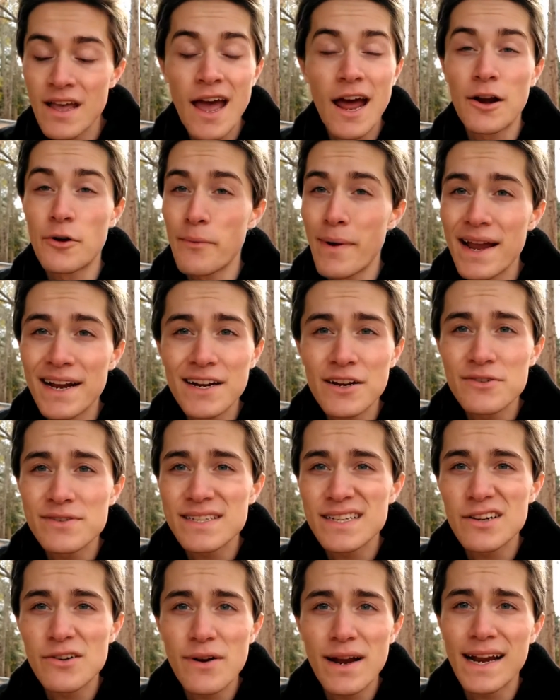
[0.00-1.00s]
An oregano
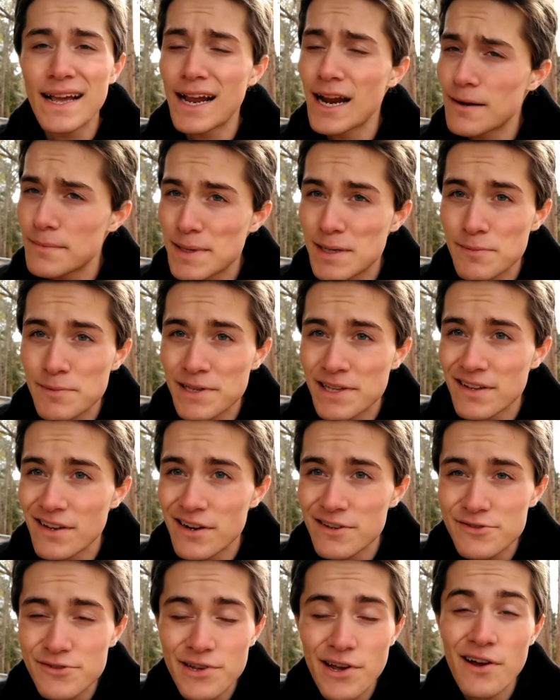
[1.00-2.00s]
cigarette, I gotta be completely
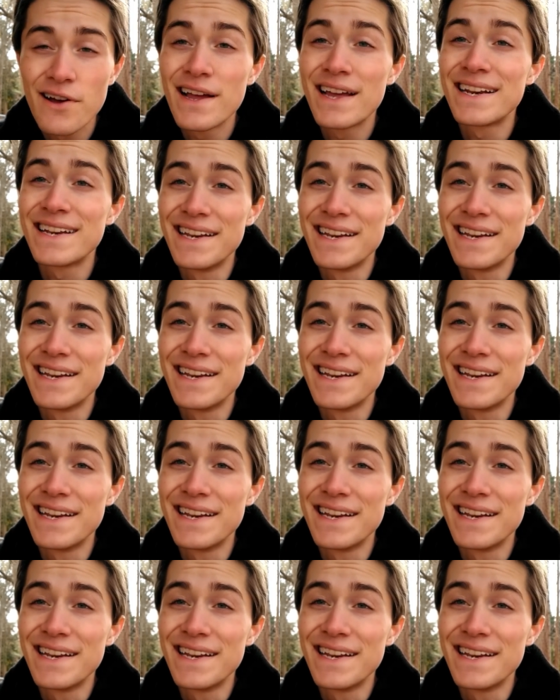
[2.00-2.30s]
honest with y'all.